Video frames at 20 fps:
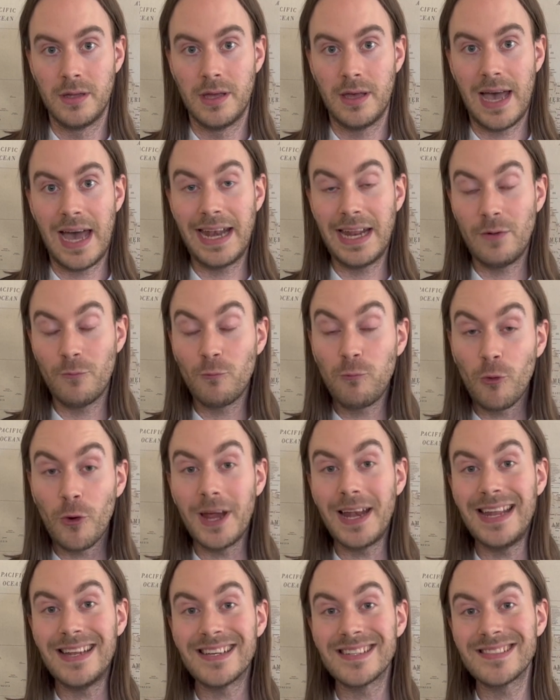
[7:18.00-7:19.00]
And it
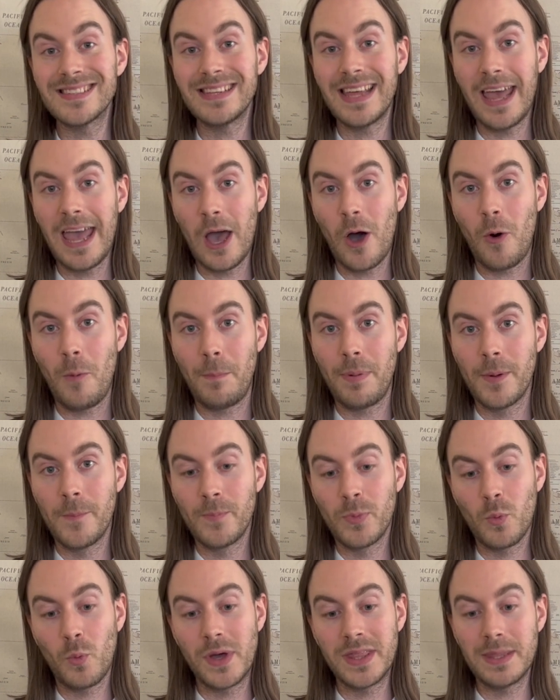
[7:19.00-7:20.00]
really doesn't help
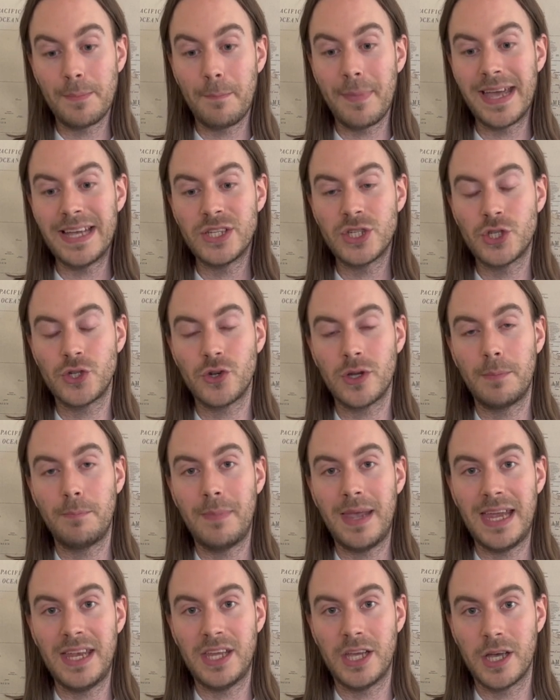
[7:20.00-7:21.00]
when the mainstream
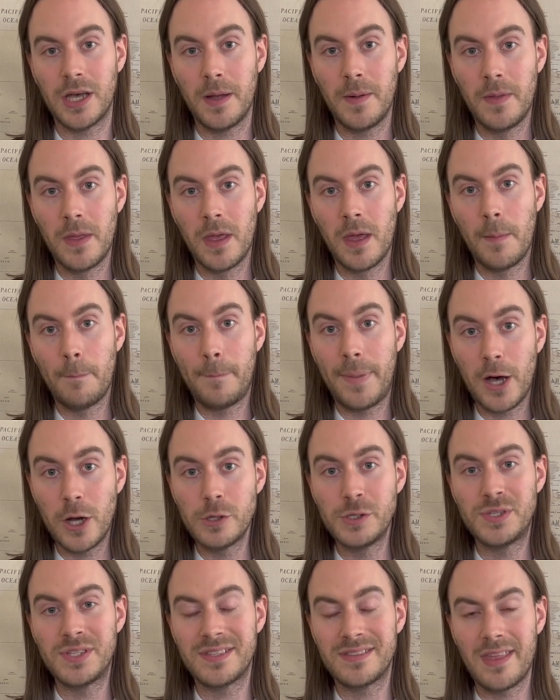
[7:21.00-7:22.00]
media
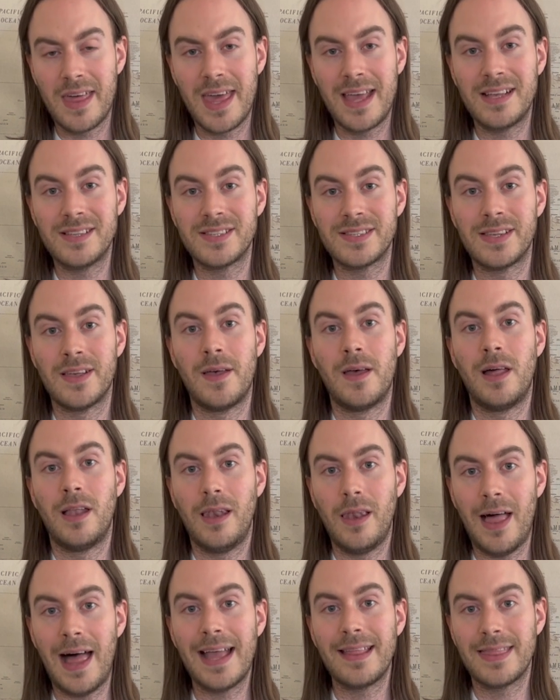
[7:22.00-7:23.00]
posts things
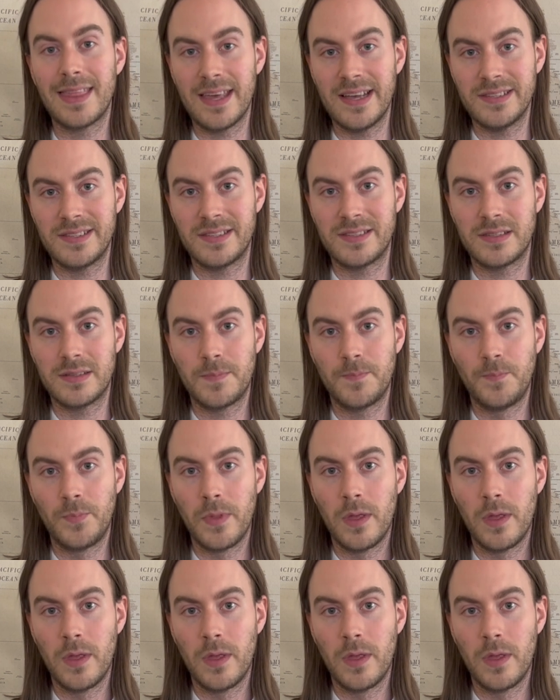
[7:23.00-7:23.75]
like this.